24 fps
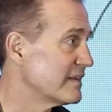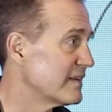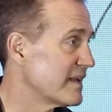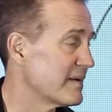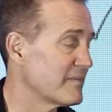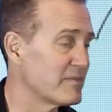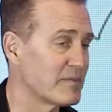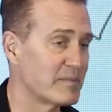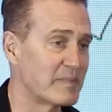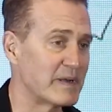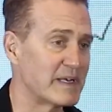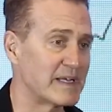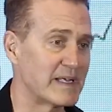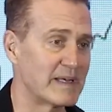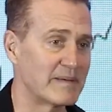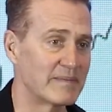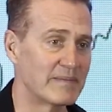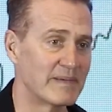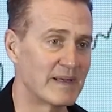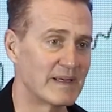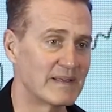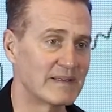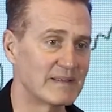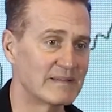everybody
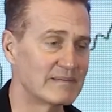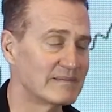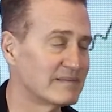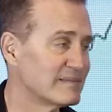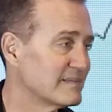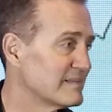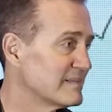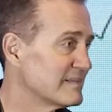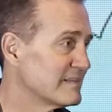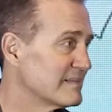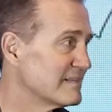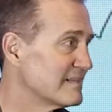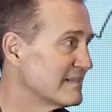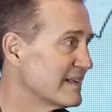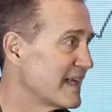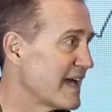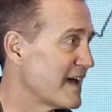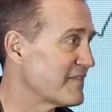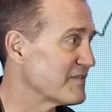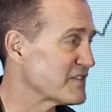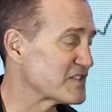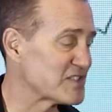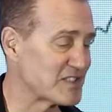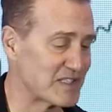um,
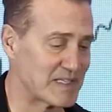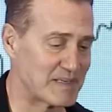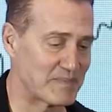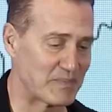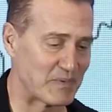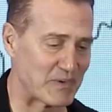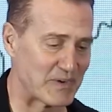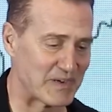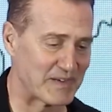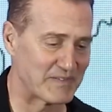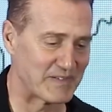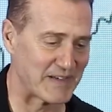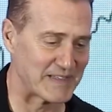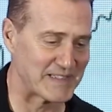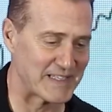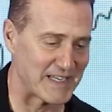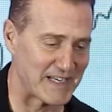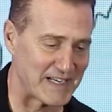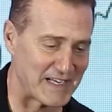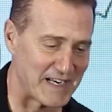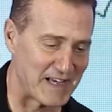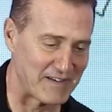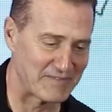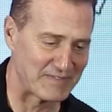half asleep, or have I
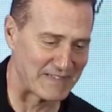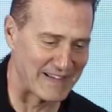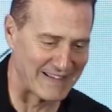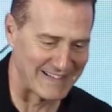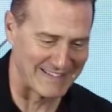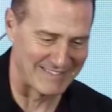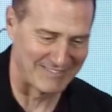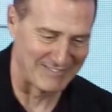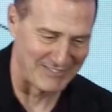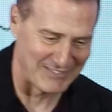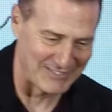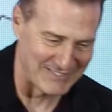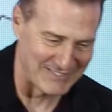done enough?